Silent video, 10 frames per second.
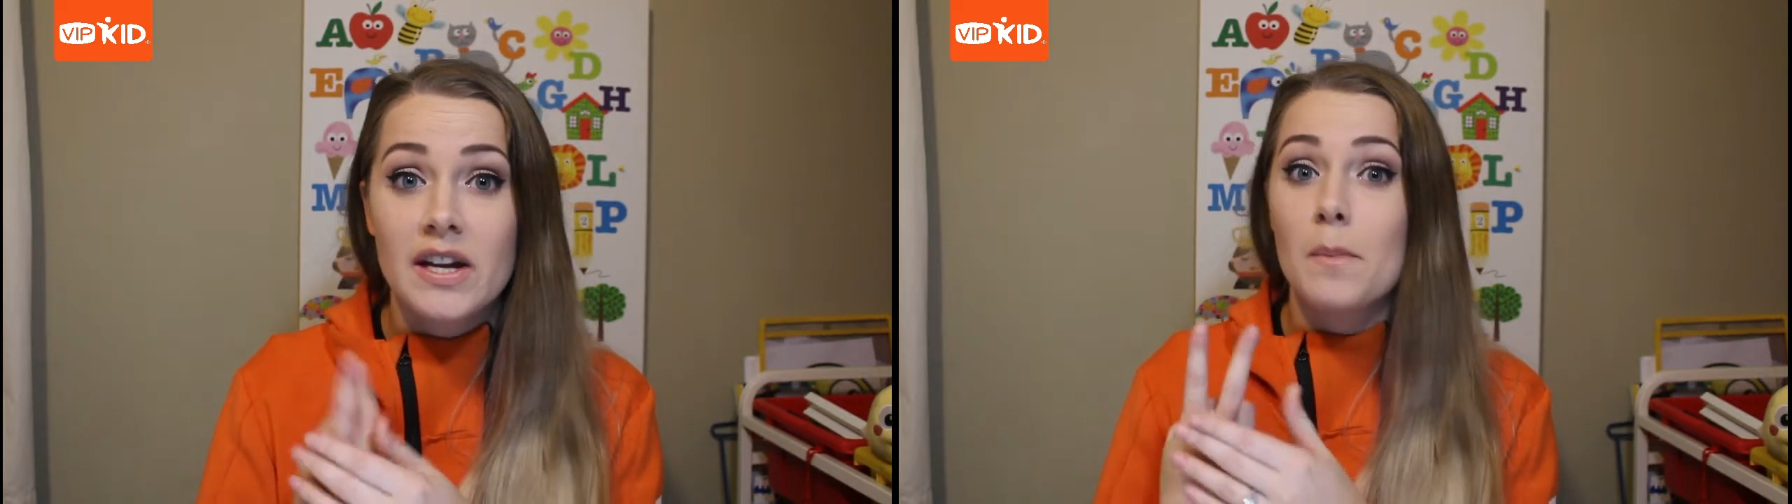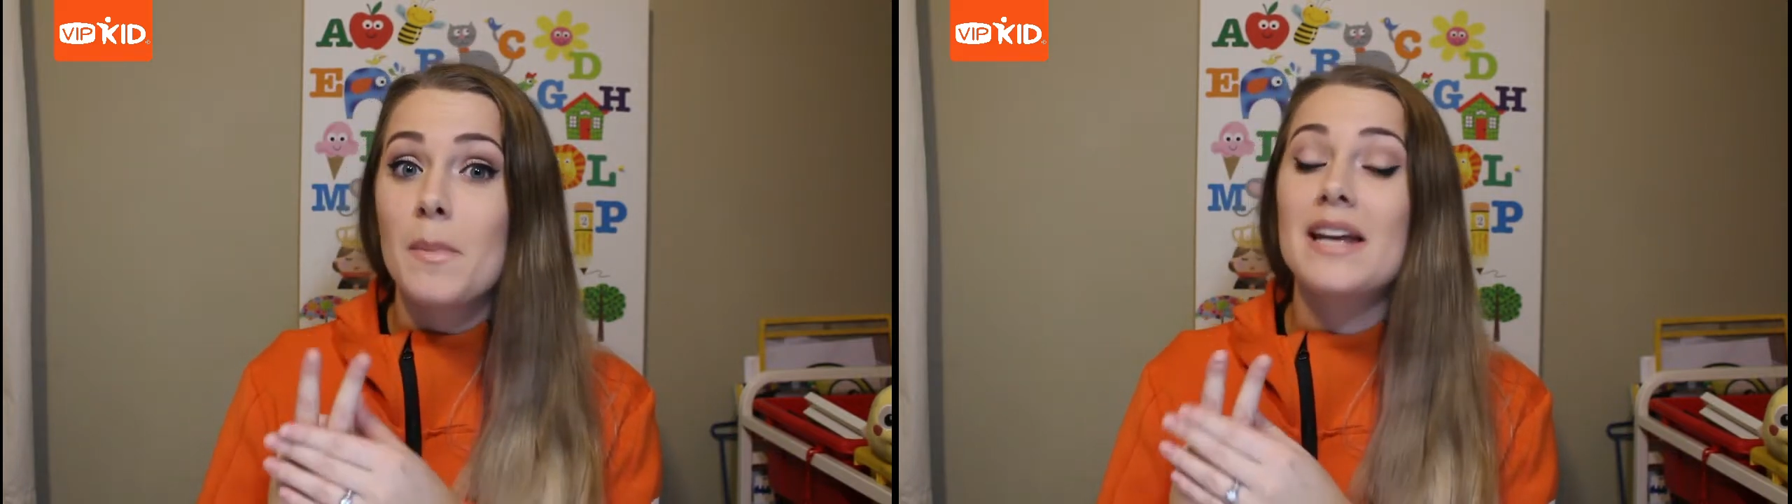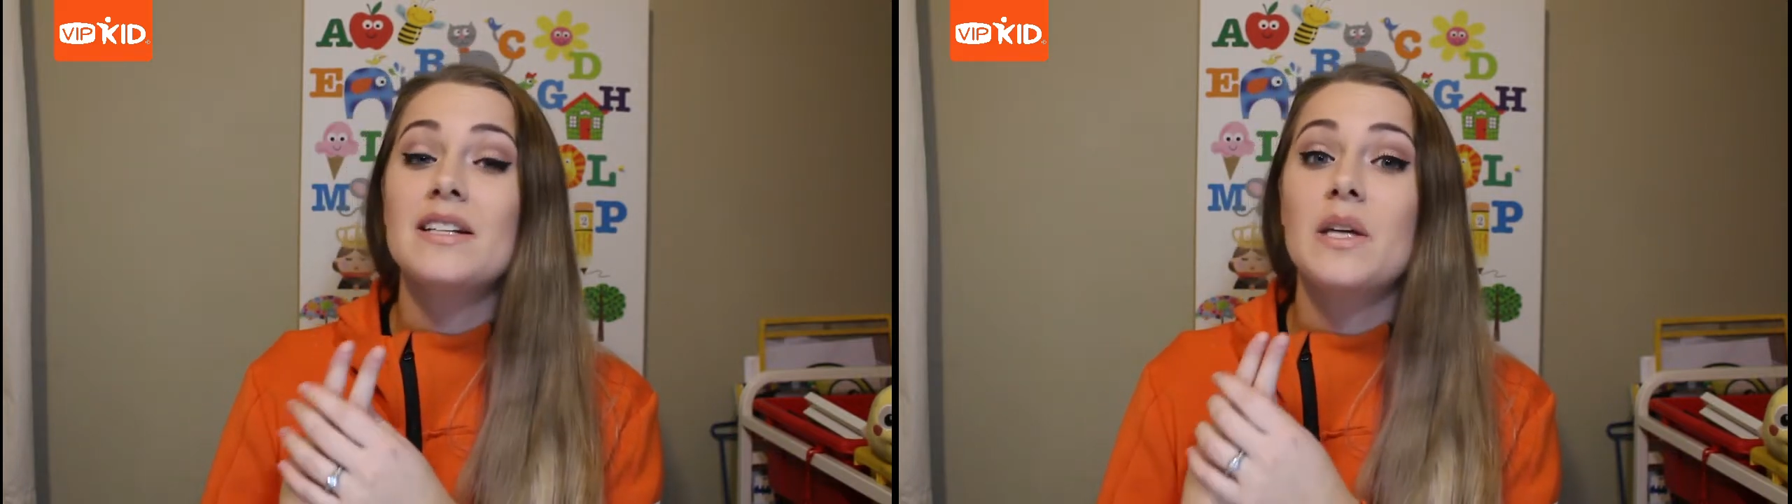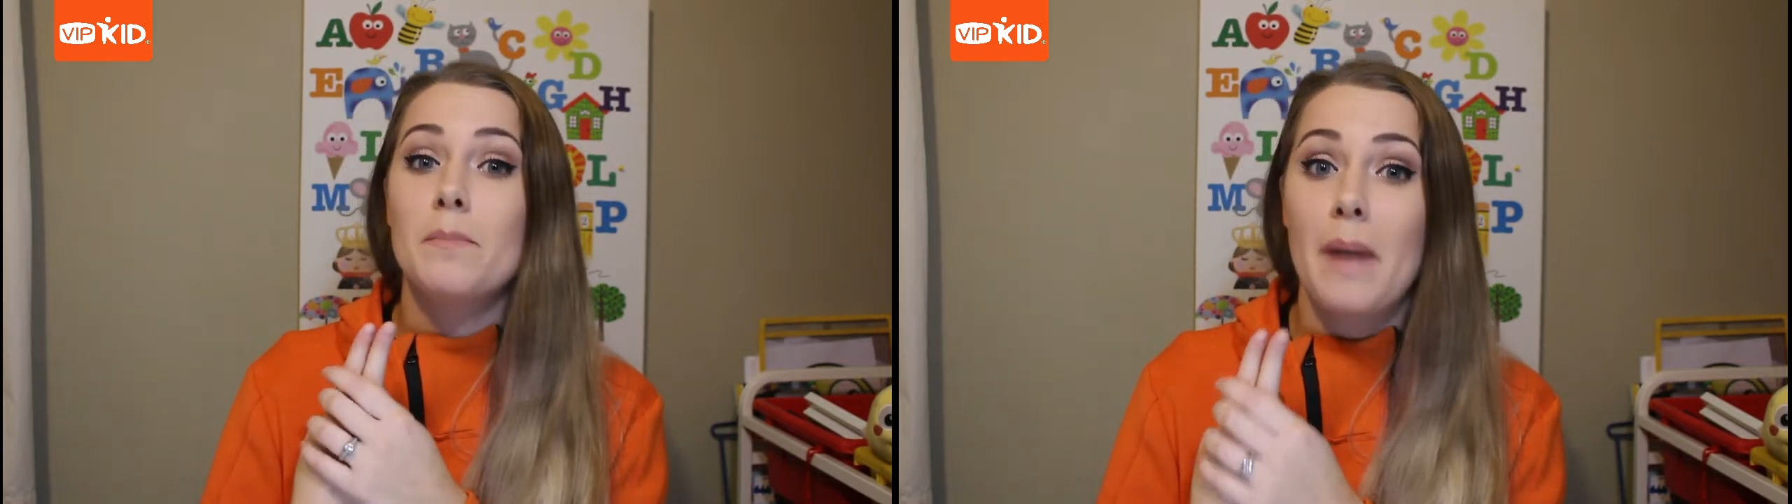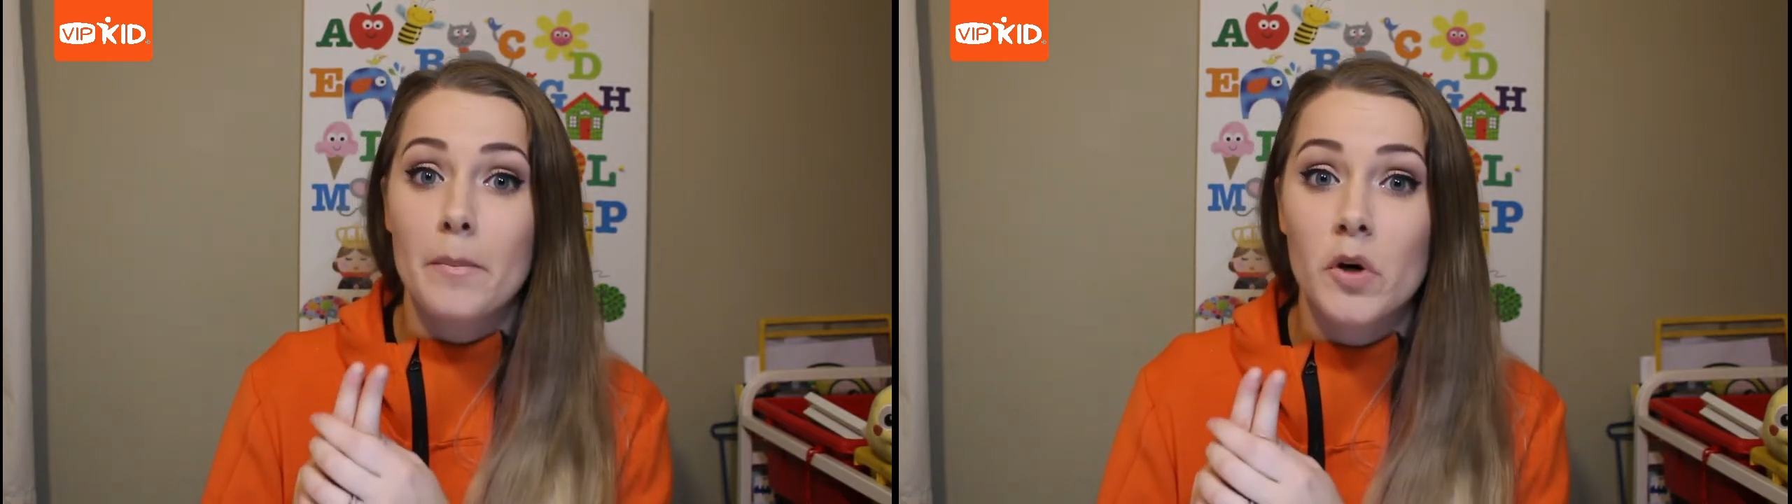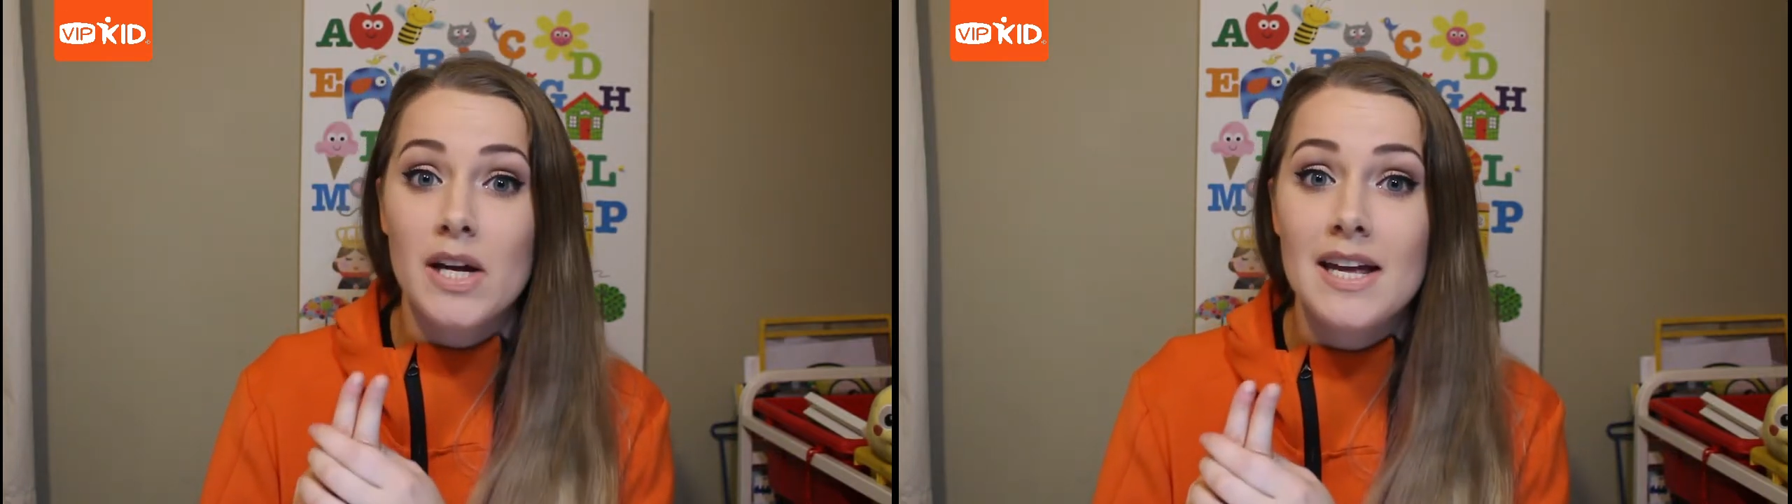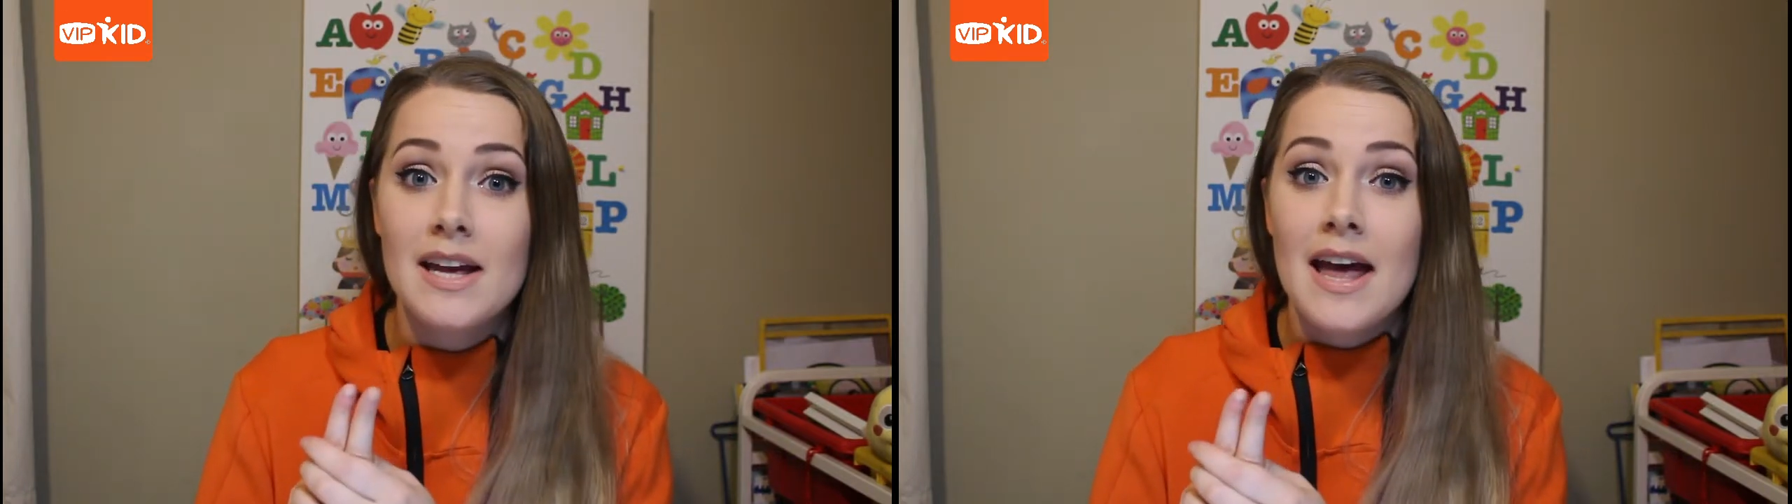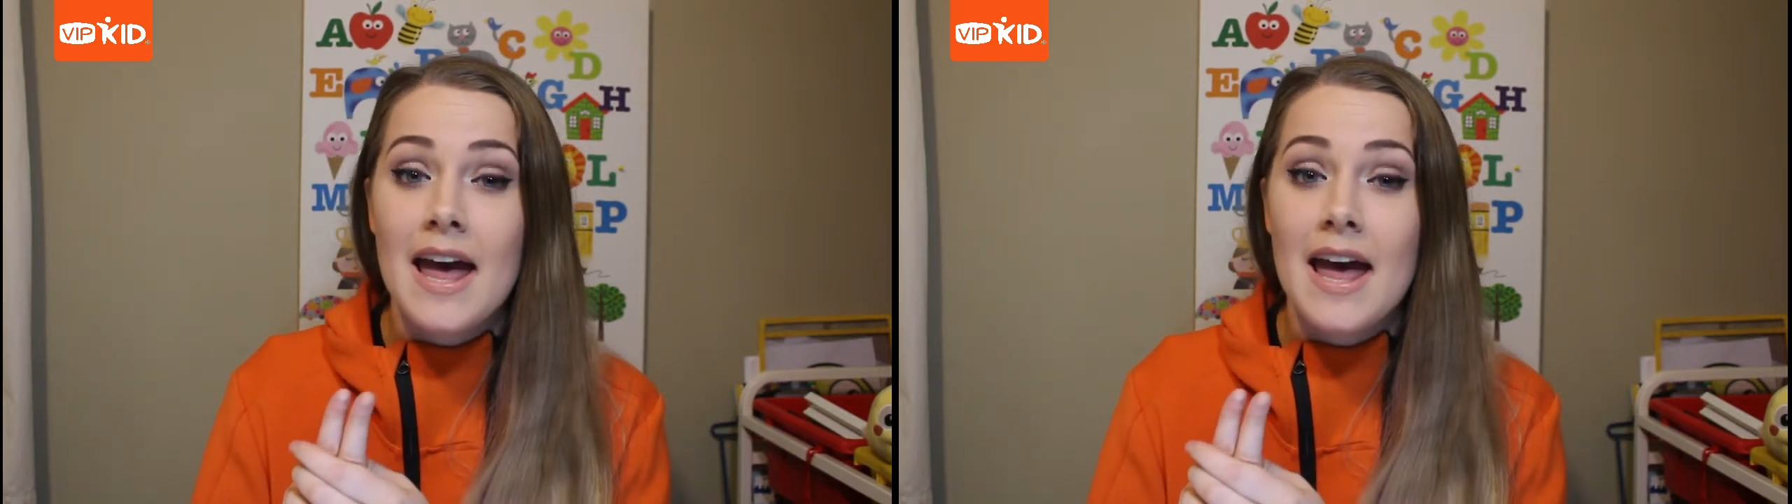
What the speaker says: commit it to memory,